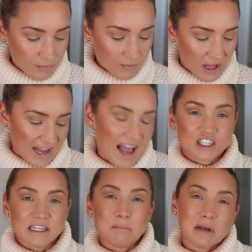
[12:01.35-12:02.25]
like
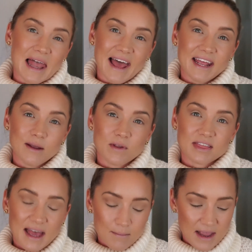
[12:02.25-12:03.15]
actually play with
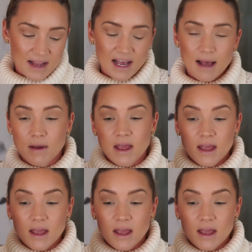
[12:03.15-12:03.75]
that makeup.